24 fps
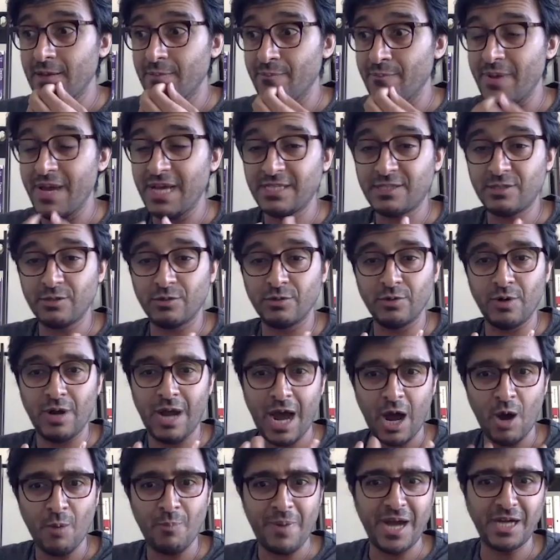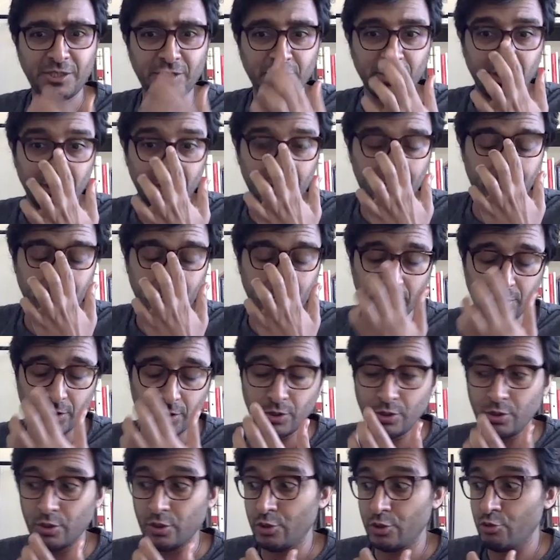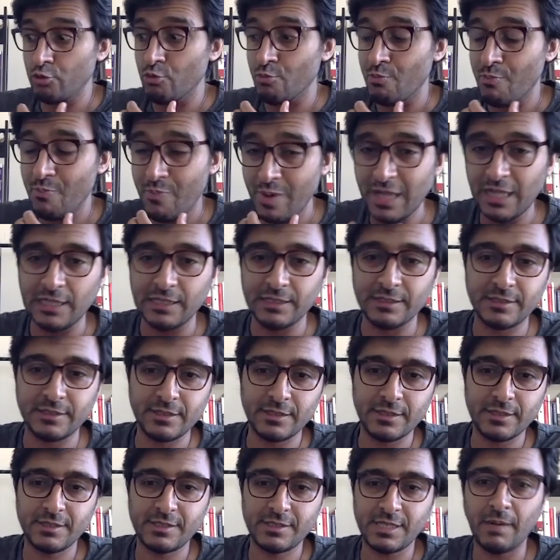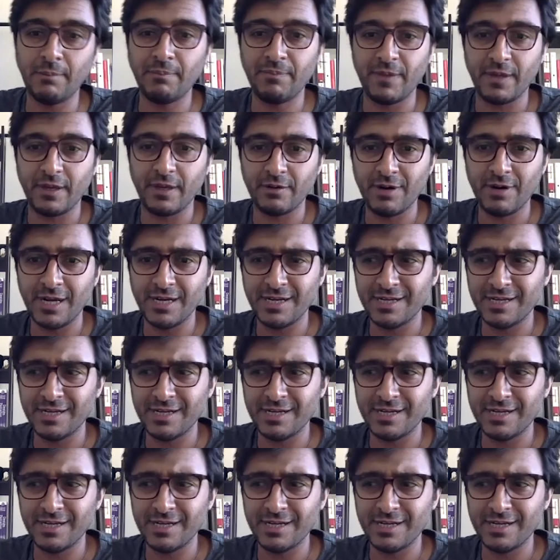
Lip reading: based on how passionate you build something, right?